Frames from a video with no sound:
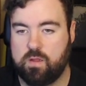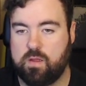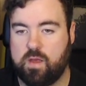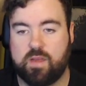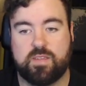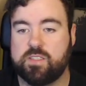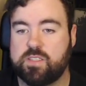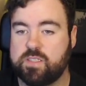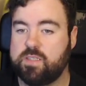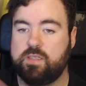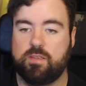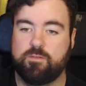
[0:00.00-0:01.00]

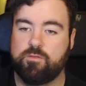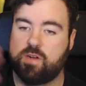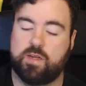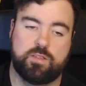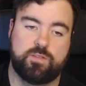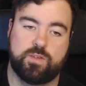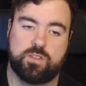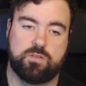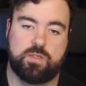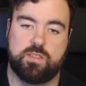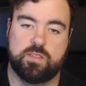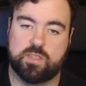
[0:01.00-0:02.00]
Essentially, Ronaldo's first
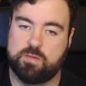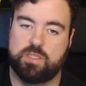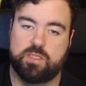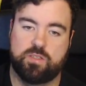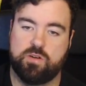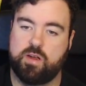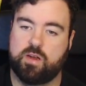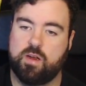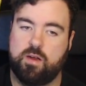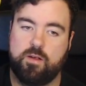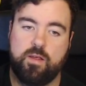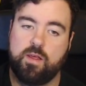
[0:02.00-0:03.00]
choice. He's going to be the
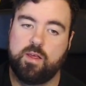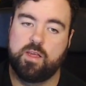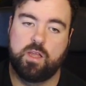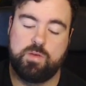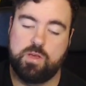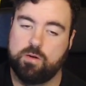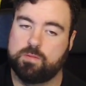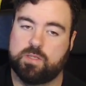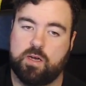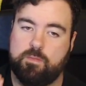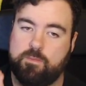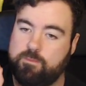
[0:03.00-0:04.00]
striker. He'll be up
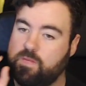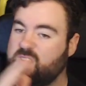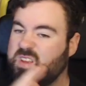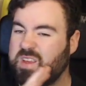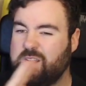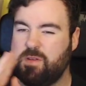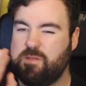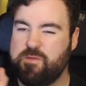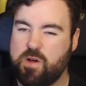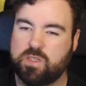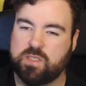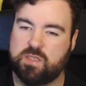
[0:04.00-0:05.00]
top. He'll be
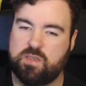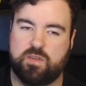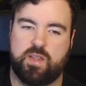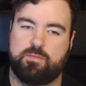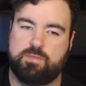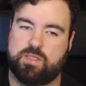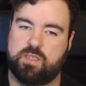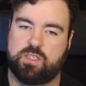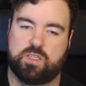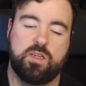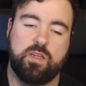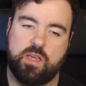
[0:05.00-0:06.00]
focusing on that
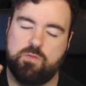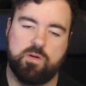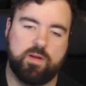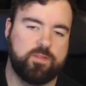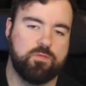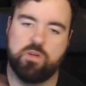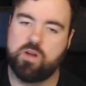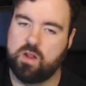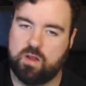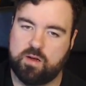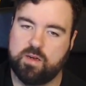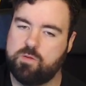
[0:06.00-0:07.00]
position. He won't have to run a
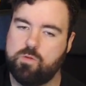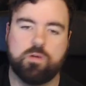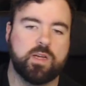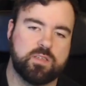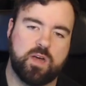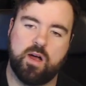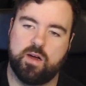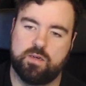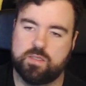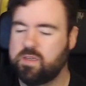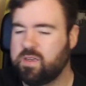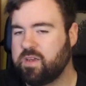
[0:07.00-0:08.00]
lot. He won't get tired.
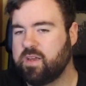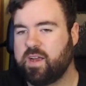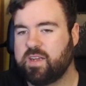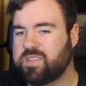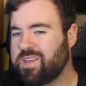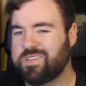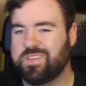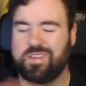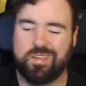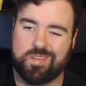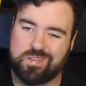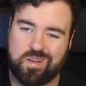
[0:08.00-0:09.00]
Essentially,
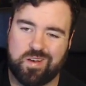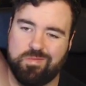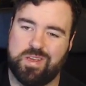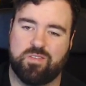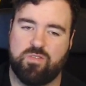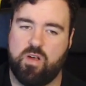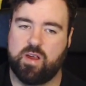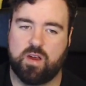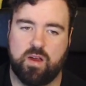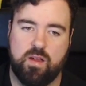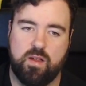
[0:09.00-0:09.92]
he's just going to be a striker.